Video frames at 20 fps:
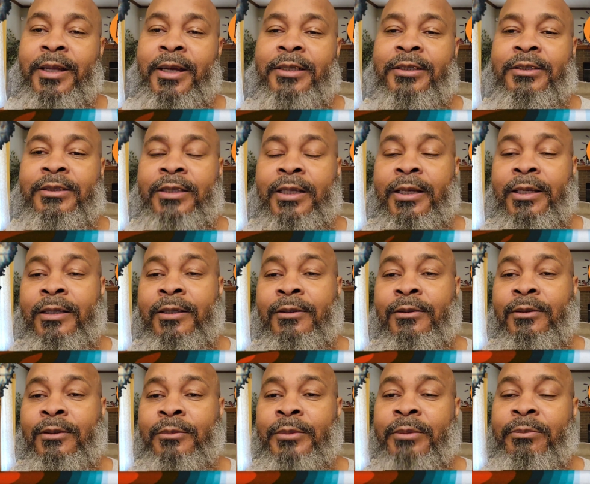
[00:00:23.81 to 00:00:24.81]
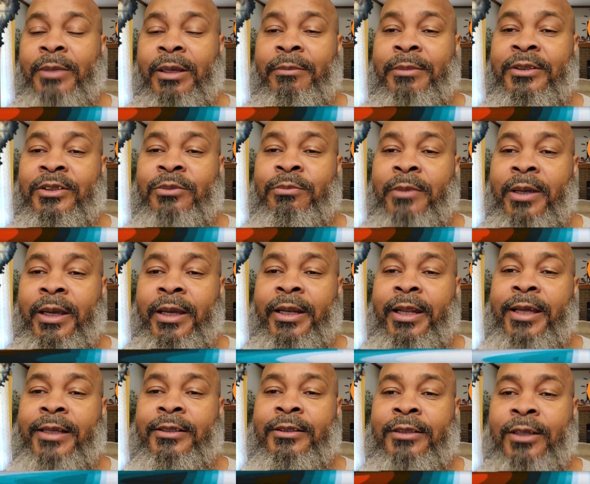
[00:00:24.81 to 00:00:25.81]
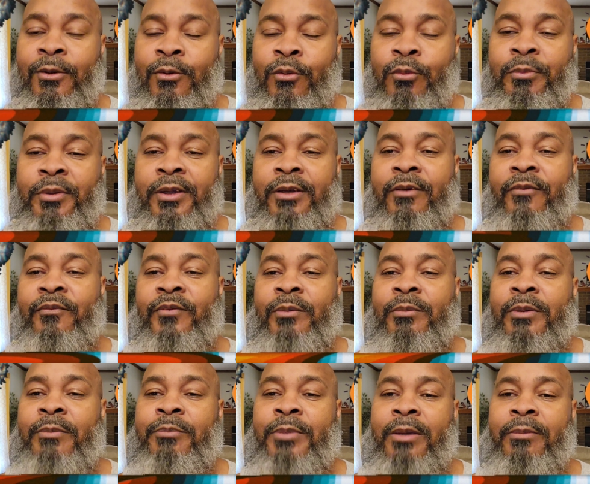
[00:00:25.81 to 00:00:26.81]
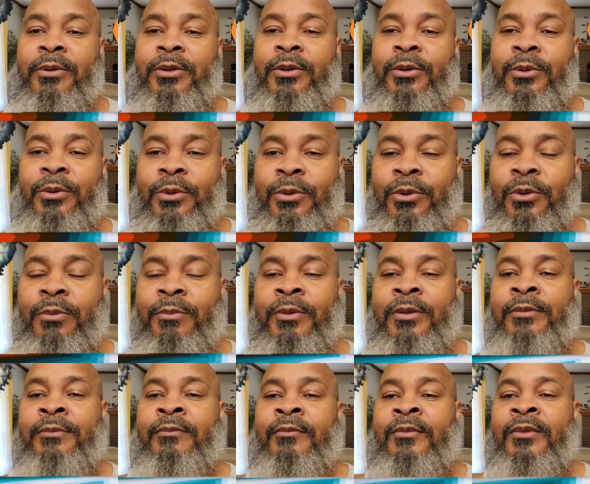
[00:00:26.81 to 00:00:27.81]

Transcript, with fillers: Like, share, and comment, baby. And that that bell for me, baby. You heard me?